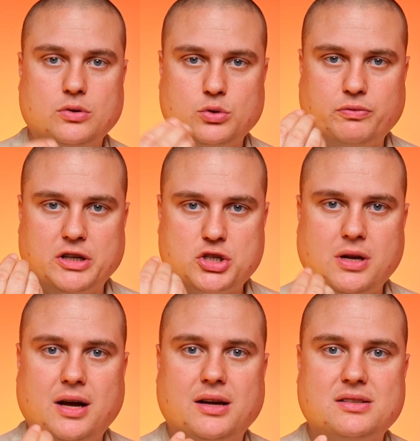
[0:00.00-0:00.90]
to
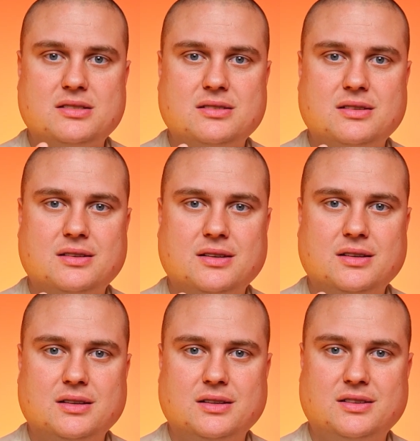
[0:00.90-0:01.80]
visualize
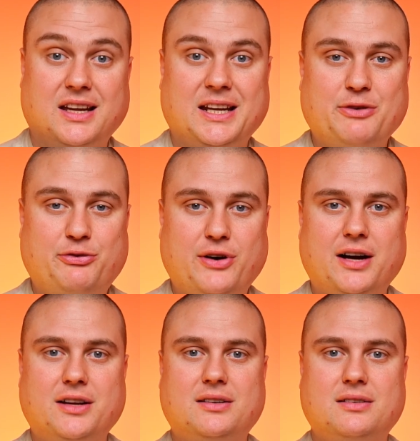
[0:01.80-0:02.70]
the inner
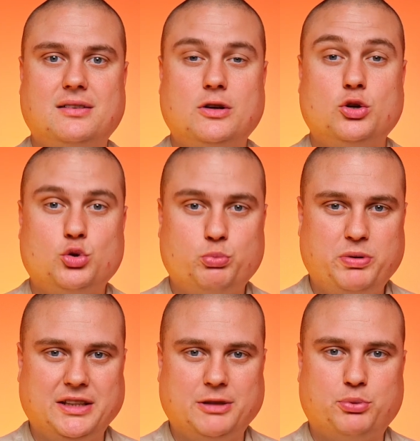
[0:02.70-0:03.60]
fire, to
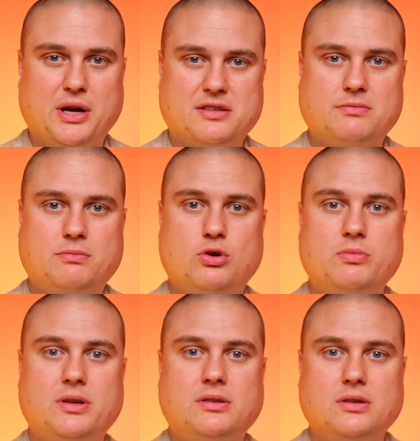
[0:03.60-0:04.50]
be in the present moment,